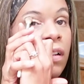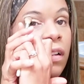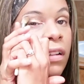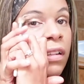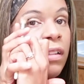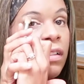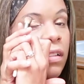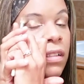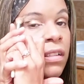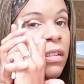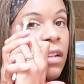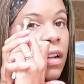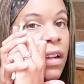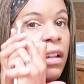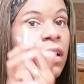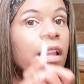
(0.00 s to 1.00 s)
and just
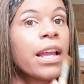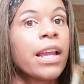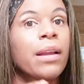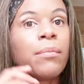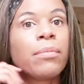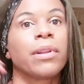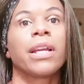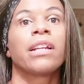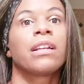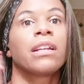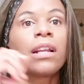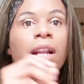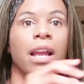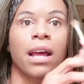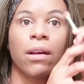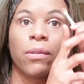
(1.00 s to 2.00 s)
kind of like blend
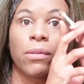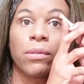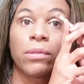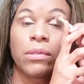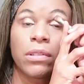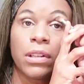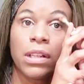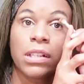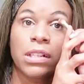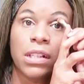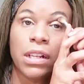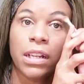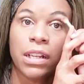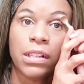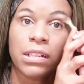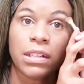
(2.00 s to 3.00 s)
it out, because
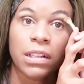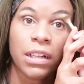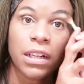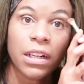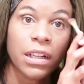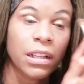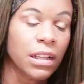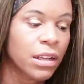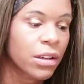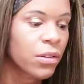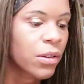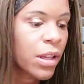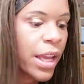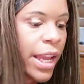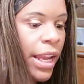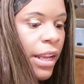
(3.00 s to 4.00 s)
it is looking a
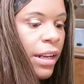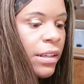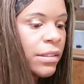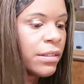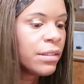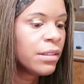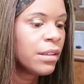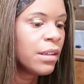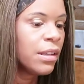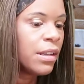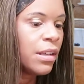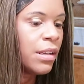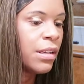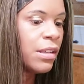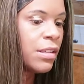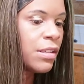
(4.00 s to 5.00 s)
little light.
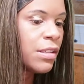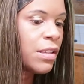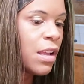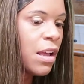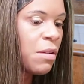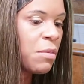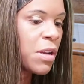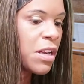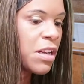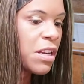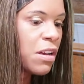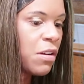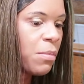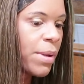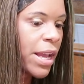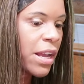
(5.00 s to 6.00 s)
So I'm going to
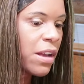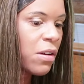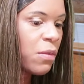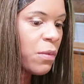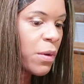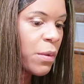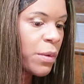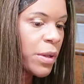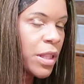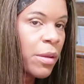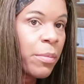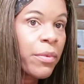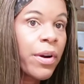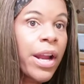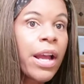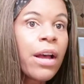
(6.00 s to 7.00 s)
go back over it with the
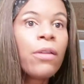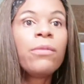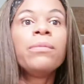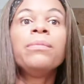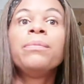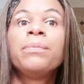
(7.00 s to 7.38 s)
brown.